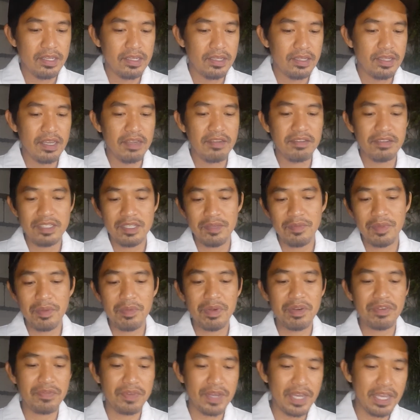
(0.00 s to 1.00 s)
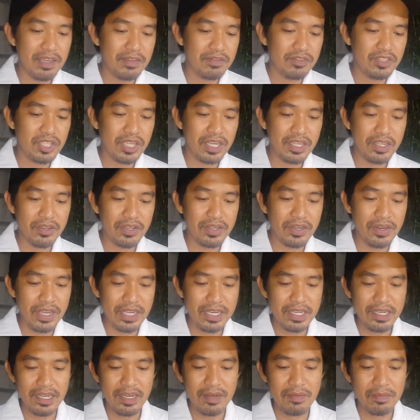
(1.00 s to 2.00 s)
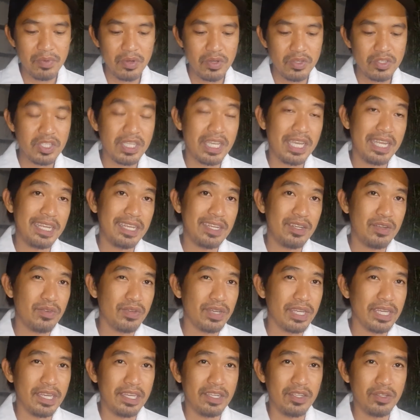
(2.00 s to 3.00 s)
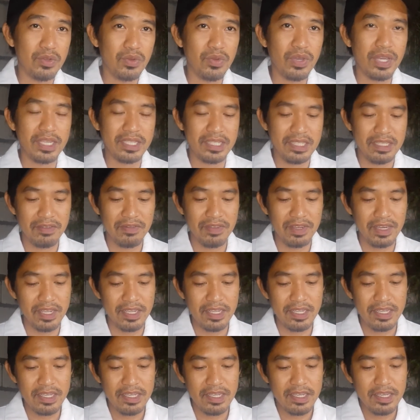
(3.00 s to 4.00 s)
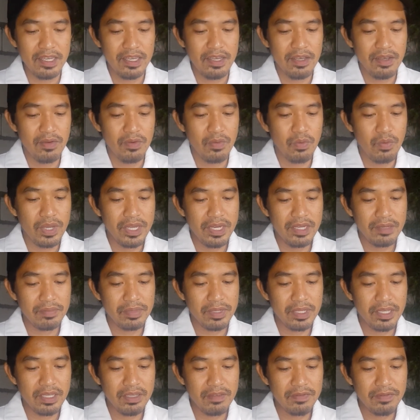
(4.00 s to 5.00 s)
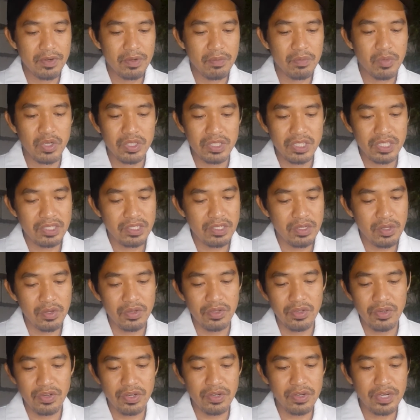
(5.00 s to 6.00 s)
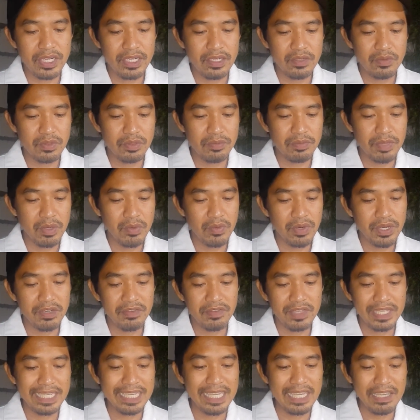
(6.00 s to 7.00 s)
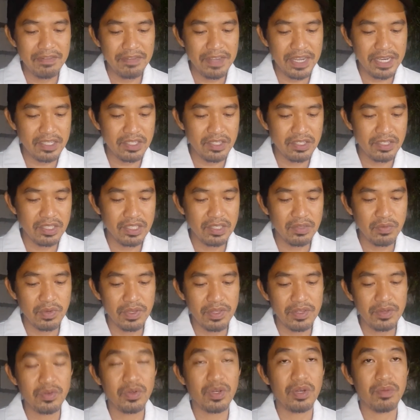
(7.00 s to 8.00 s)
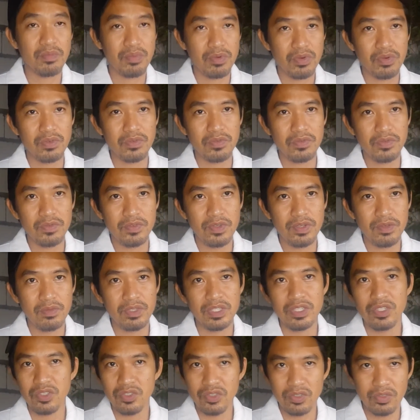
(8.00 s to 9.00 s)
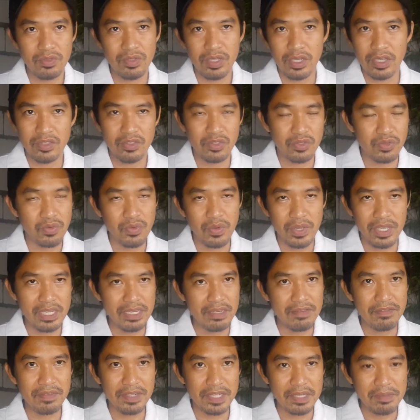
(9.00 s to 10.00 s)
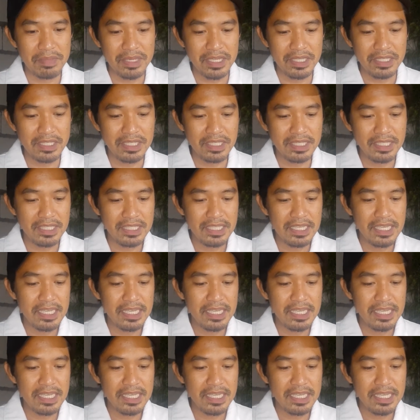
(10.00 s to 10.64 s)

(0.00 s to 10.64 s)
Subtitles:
Then tip number five, check your credit and pause any new activity. When applying for a mortgage loan, your credit will be one of the key factors in whether you're approved, which is true in the Philippines.